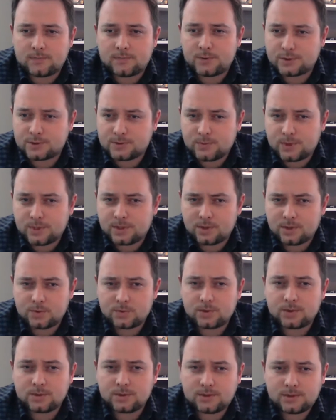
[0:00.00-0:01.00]
first week you
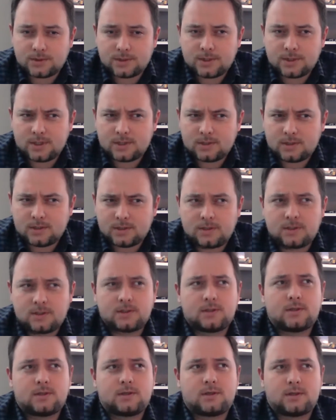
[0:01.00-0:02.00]
will not get,
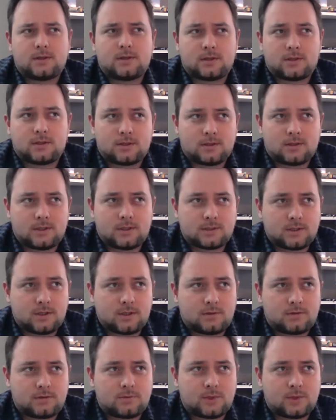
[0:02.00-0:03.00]
as
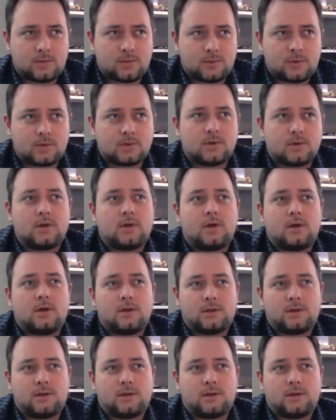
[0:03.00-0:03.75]
I remember.